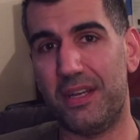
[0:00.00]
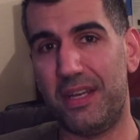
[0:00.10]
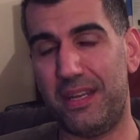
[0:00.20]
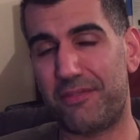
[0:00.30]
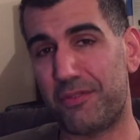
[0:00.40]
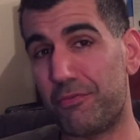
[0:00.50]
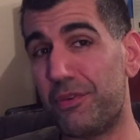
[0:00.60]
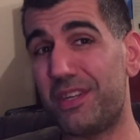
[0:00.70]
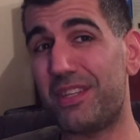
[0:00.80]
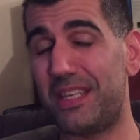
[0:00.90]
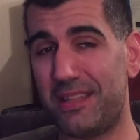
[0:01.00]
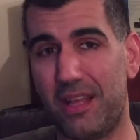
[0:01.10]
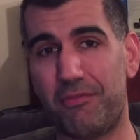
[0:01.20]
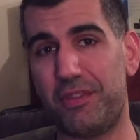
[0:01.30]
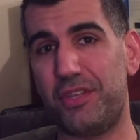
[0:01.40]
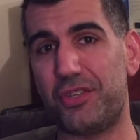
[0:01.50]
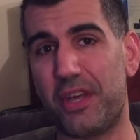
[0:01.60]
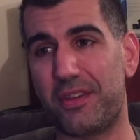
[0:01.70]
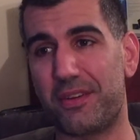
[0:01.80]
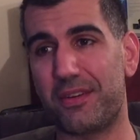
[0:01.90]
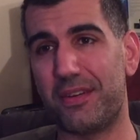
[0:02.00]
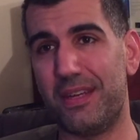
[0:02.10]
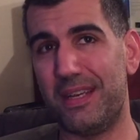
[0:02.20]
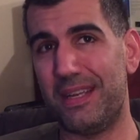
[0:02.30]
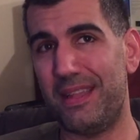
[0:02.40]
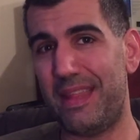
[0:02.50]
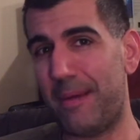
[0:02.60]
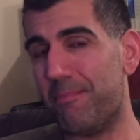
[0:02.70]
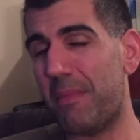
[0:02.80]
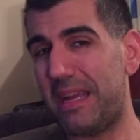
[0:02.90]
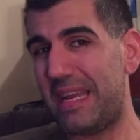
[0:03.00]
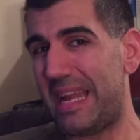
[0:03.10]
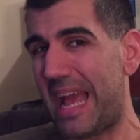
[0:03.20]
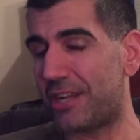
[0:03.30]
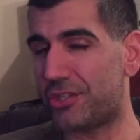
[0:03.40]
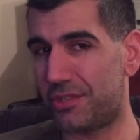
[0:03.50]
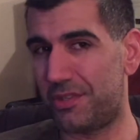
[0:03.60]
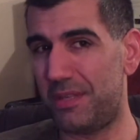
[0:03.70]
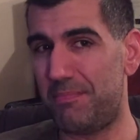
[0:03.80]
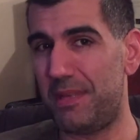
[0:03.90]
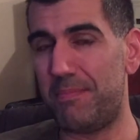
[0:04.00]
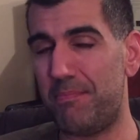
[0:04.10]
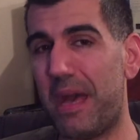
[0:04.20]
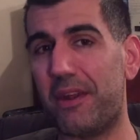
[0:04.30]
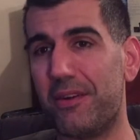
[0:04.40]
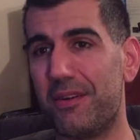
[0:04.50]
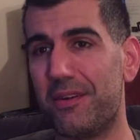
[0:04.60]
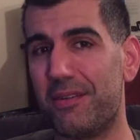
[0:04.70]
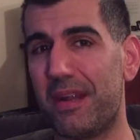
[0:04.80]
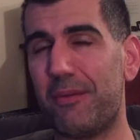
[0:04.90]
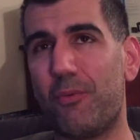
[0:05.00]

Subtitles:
And if they're really in love with each other, that might actually be better, right?